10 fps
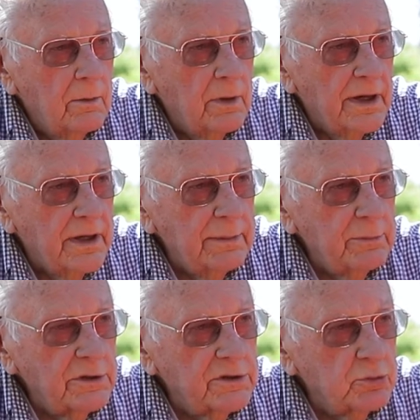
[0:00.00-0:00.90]
My
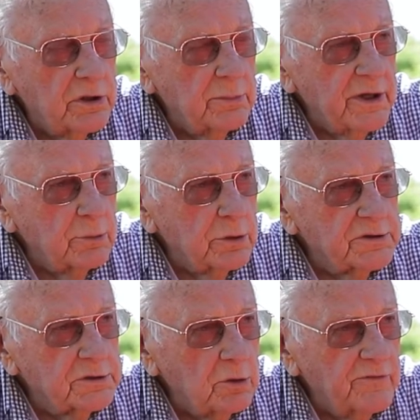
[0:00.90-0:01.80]
name is William Edward
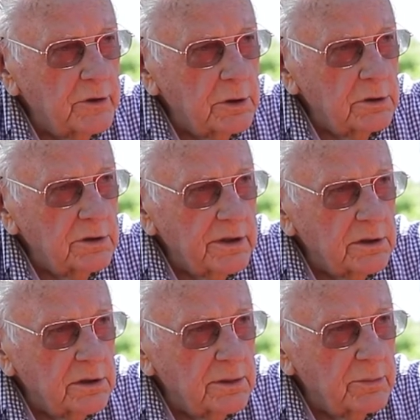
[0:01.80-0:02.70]
Stovall,
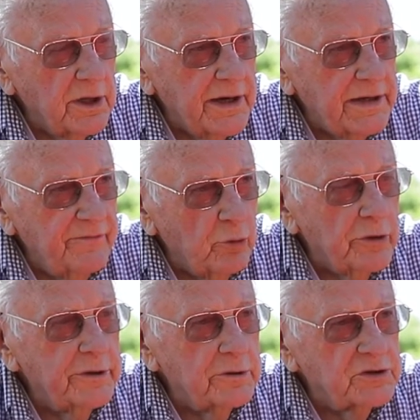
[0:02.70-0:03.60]
and I'm
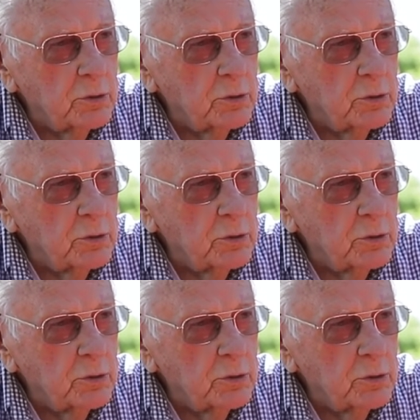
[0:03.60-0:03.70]
94 years